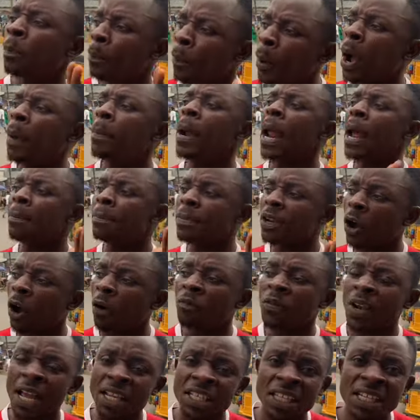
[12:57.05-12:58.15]
problem
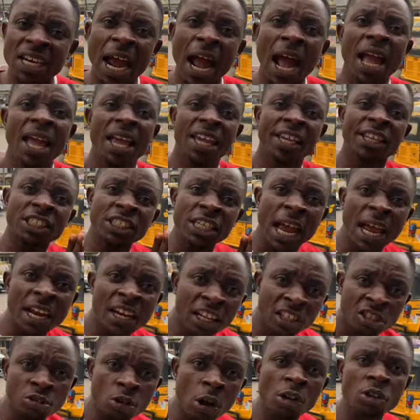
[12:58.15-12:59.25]
of Nigeria is a
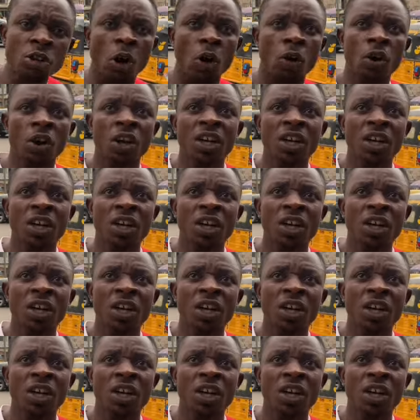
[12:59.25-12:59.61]
restructure.